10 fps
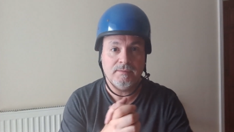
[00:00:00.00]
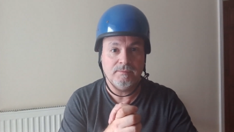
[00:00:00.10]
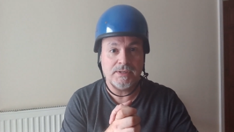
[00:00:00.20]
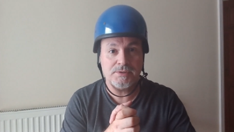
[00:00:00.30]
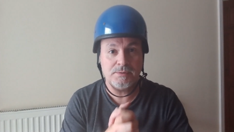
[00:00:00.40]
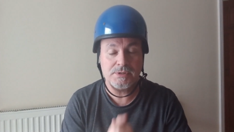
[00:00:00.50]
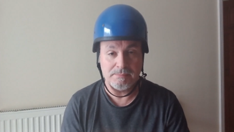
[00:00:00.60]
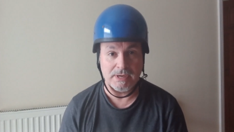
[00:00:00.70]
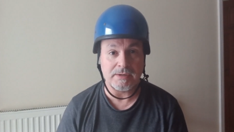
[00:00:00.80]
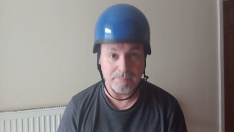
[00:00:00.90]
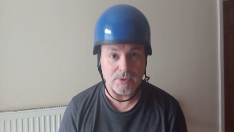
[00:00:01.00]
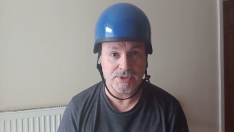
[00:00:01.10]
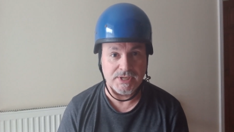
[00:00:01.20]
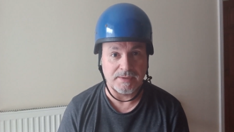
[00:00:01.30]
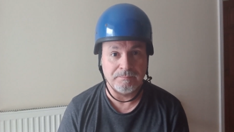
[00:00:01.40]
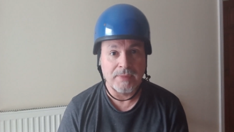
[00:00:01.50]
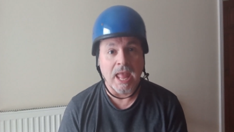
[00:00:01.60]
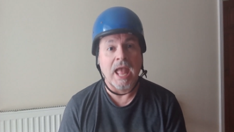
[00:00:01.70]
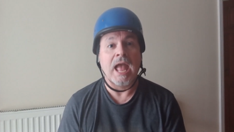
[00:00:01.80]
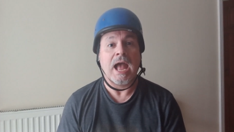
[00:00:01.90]
Let's do some unboxing.
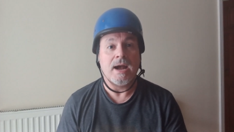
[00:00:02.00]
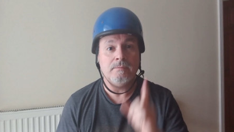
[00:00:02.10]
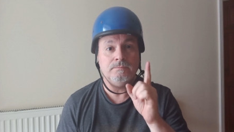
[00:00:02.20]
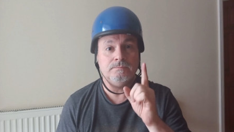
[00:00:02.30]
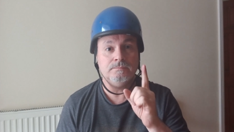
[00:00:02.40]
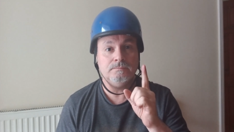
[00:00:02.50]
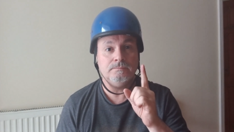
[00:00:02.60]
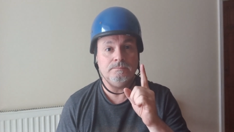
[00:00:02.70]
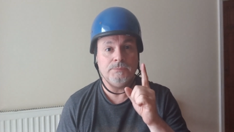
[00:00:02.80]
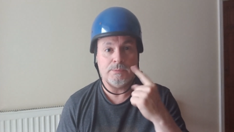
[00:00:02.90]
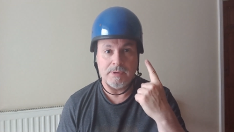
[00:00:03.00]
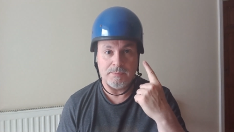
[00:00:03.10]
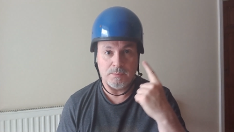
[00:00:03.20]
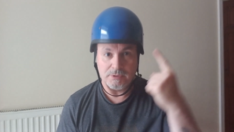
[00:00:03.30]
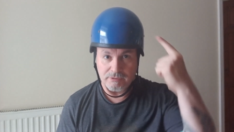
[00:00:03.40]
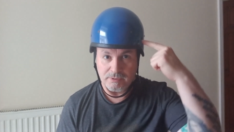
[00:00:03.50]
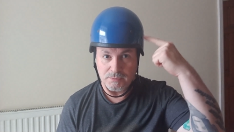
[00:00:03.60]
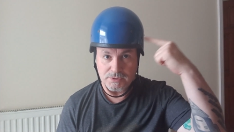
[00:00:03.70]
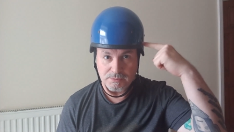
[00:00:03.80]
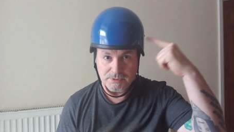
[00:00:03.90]
You may be wondering
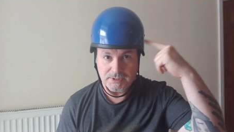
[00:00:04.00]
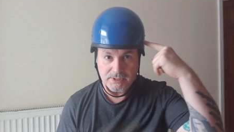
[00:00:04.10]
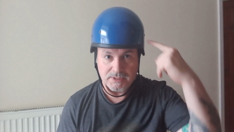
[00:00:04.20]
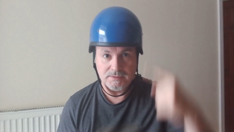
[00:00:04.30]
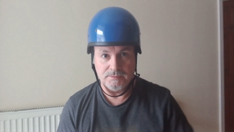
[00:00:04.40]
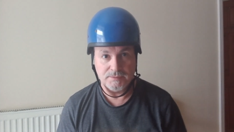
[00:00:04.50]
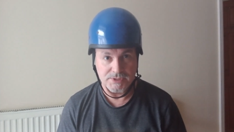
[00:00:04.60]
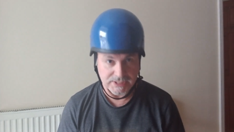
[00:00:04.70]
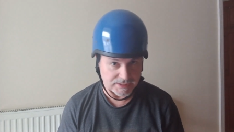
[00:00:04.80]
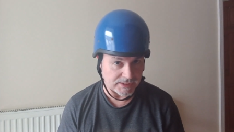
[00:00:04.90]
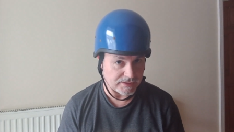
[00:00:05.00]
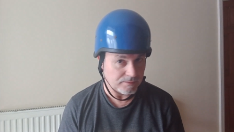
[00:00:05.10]
what's with the skid lid.